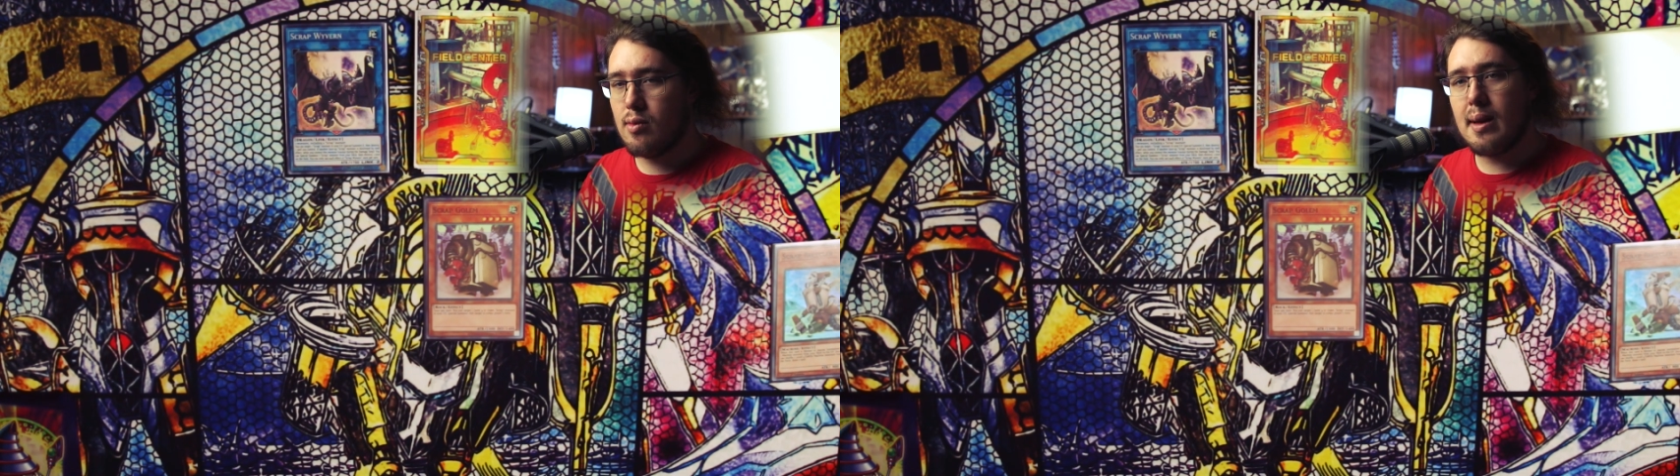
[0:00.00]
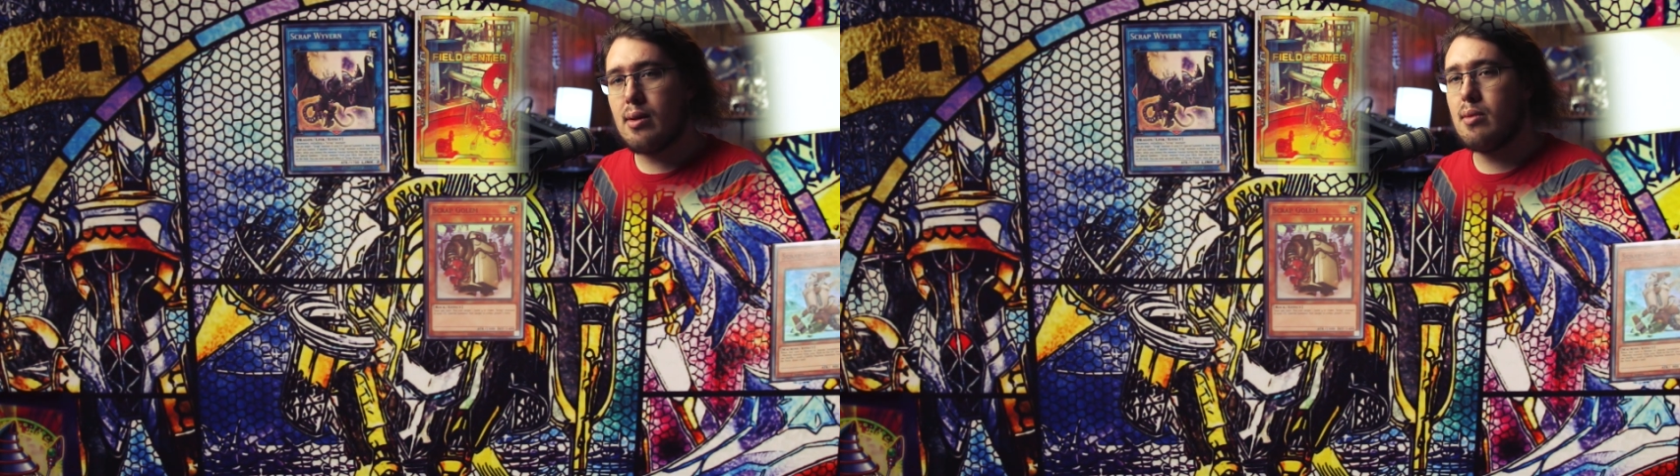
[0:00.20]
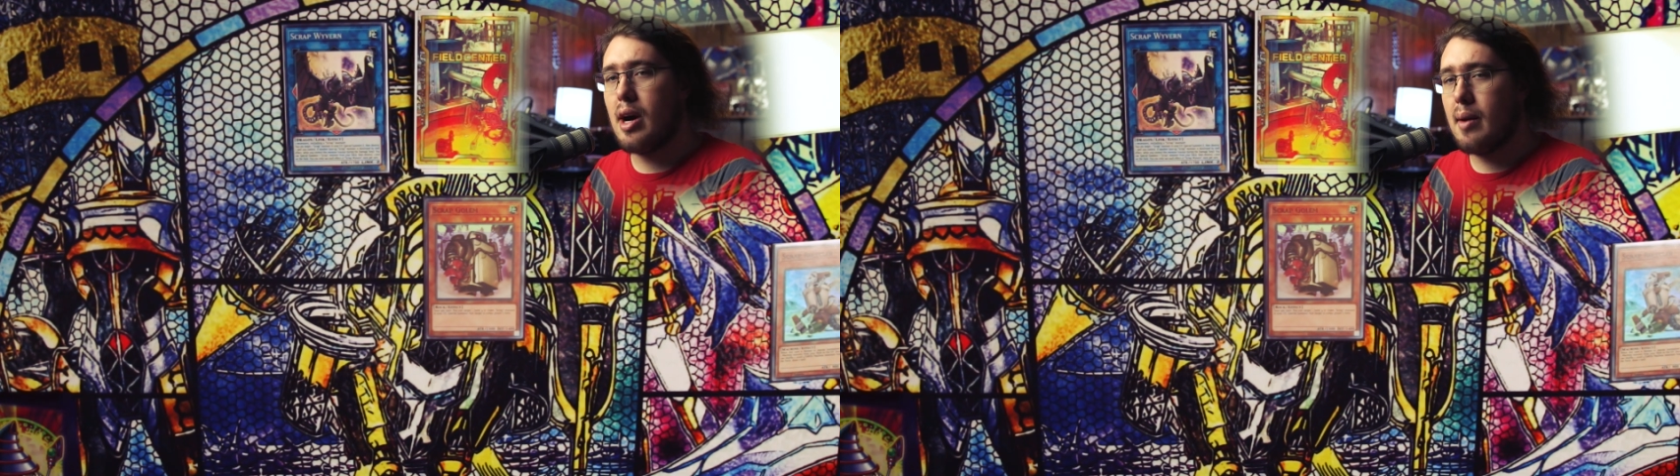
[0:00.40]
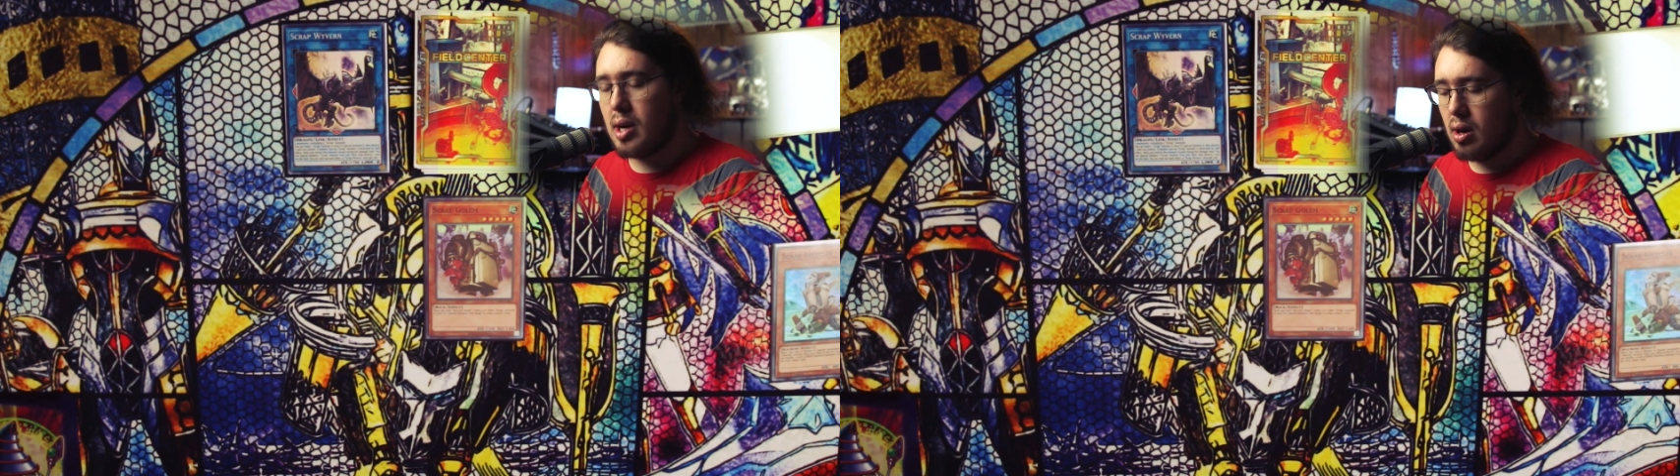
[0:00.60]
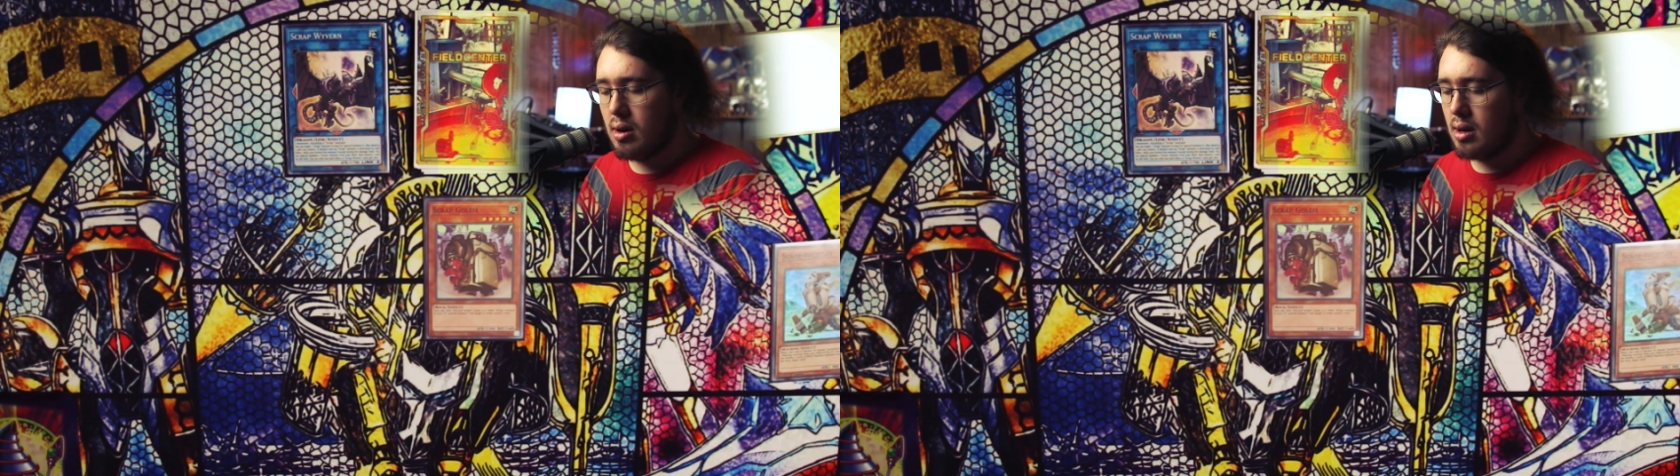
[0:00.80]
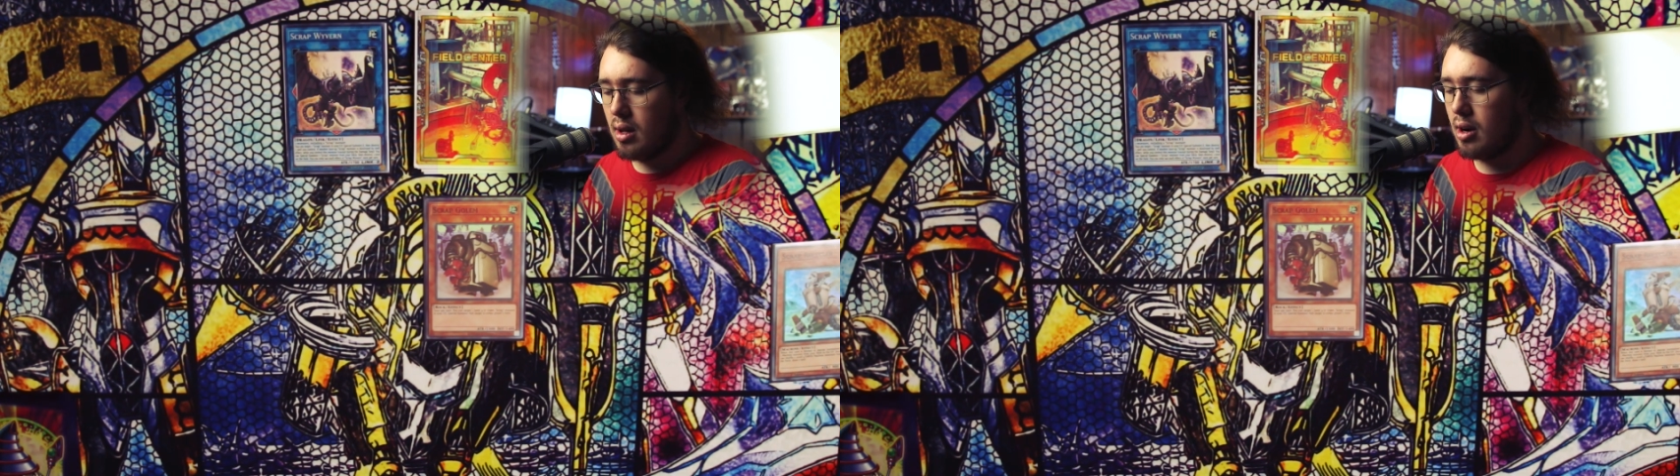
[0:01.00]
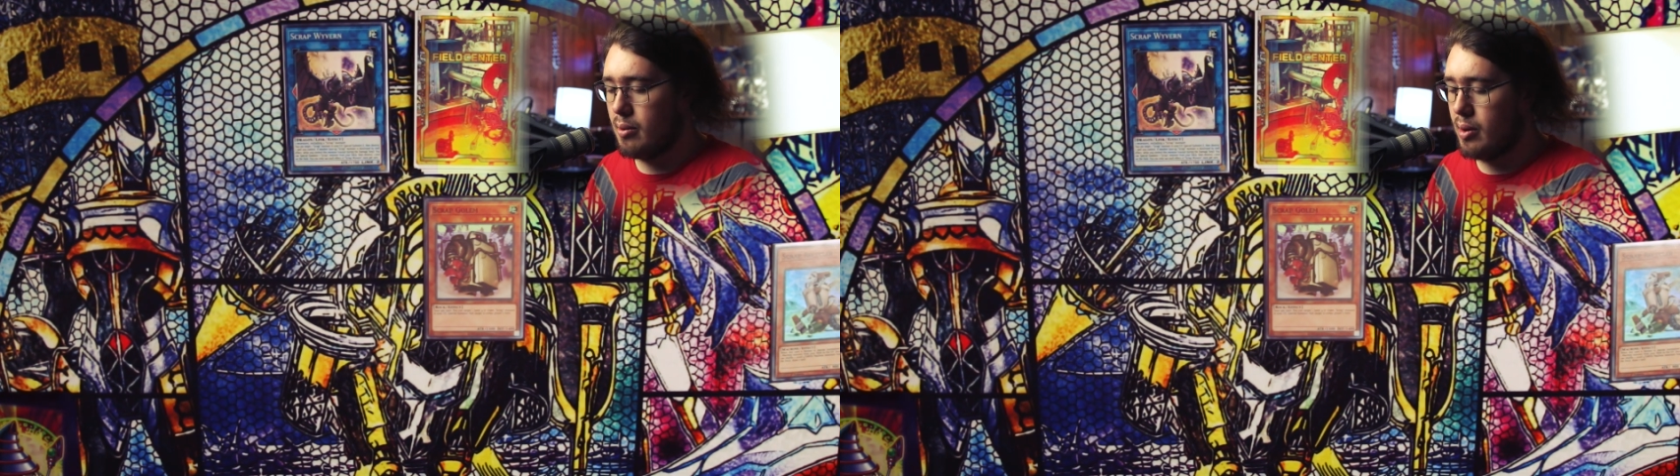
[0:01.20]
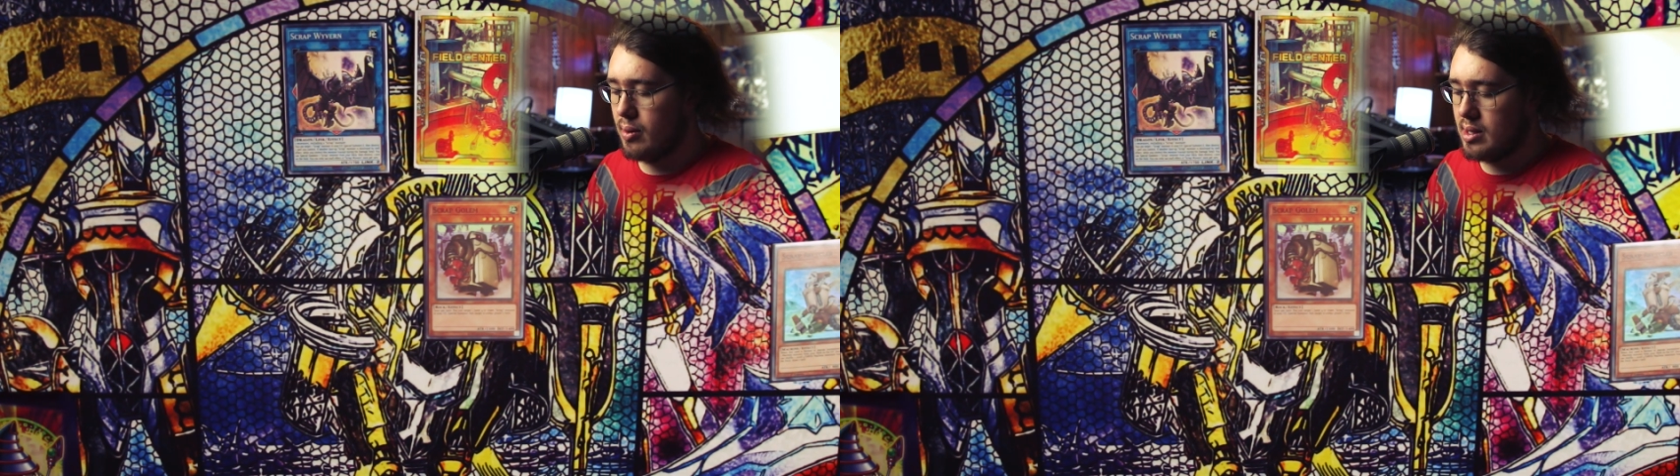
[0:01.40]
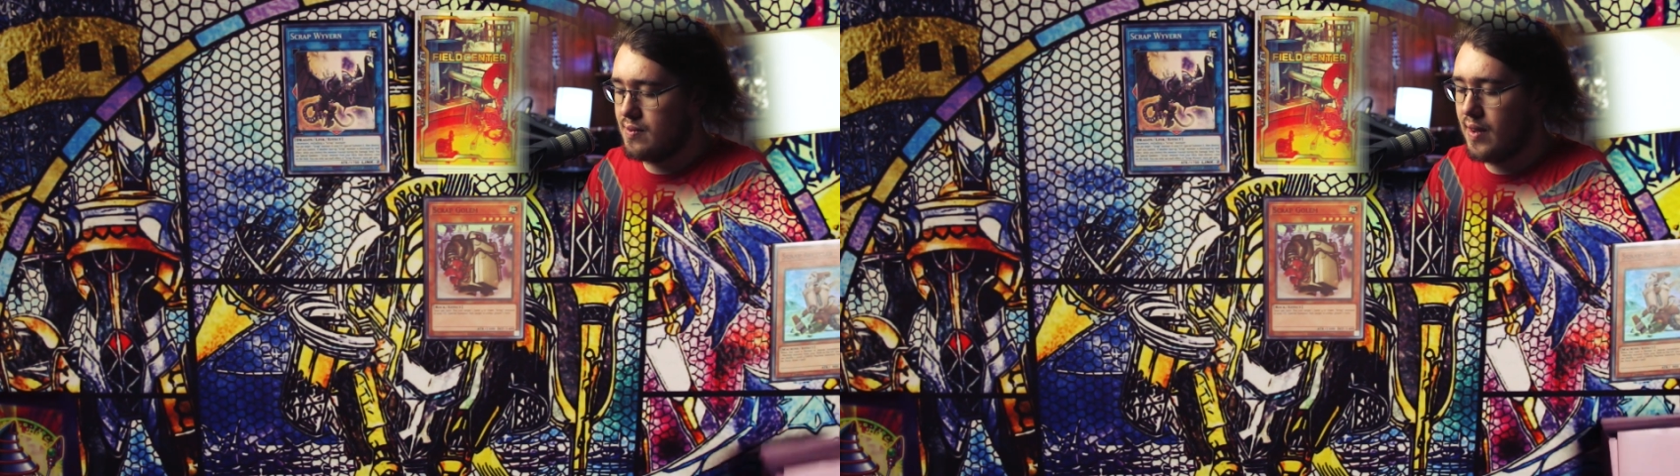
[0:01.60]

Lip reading: we'll be able to pop a card on our opponent's